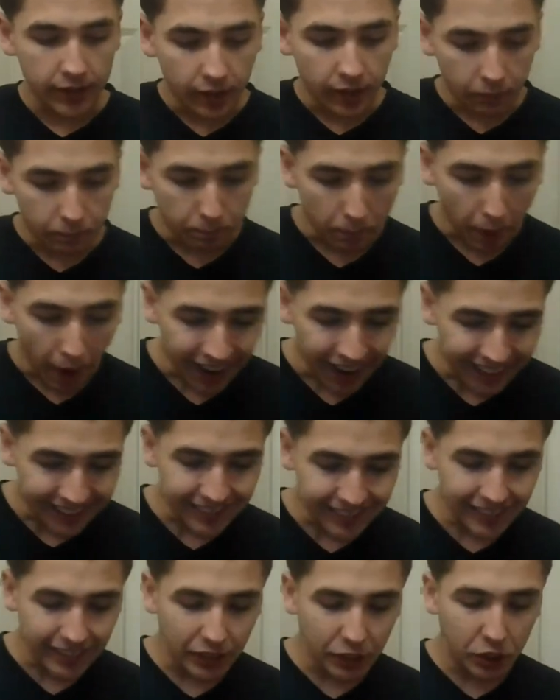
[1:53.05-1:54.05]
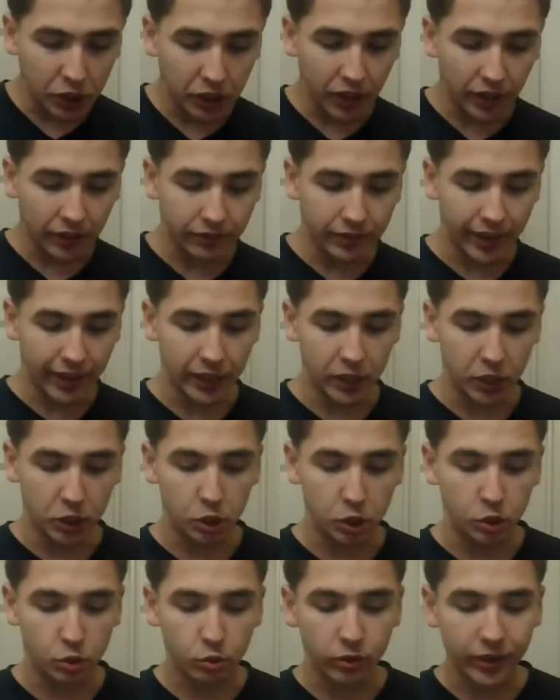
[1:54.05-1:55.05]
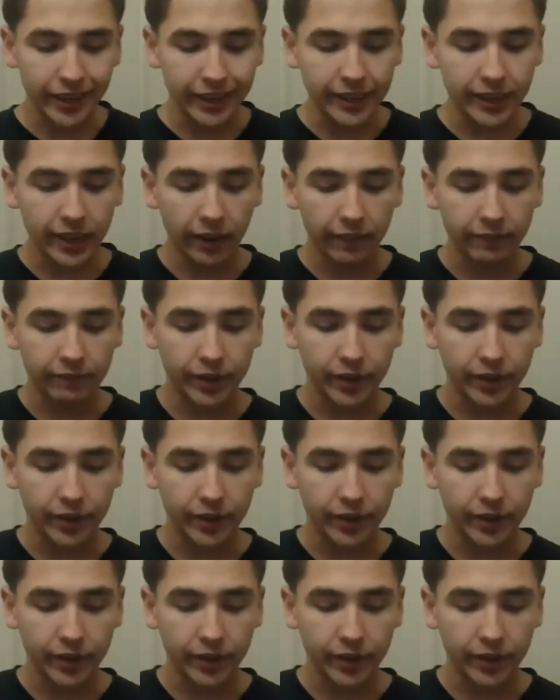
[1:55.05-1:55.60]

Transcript: The passage of a strict